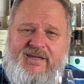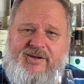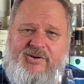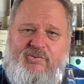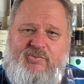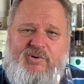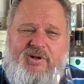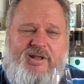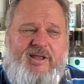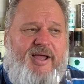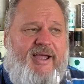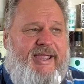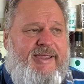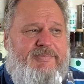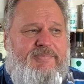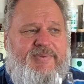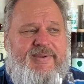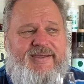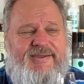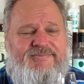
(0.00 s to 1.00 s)
will I
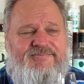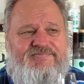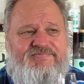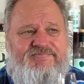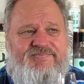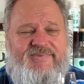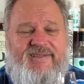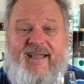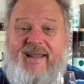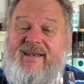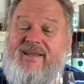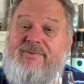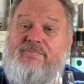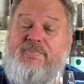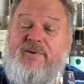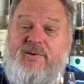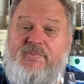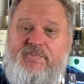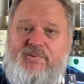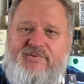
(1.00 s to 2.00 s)
be telling
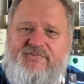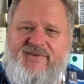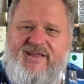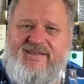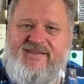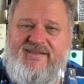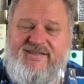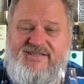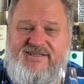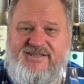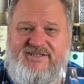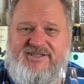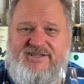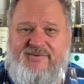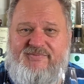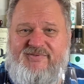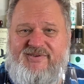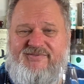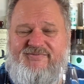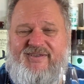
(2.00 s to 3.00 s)
people that this is
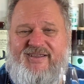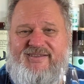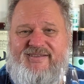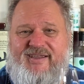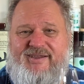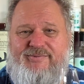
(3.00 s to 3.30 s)
something that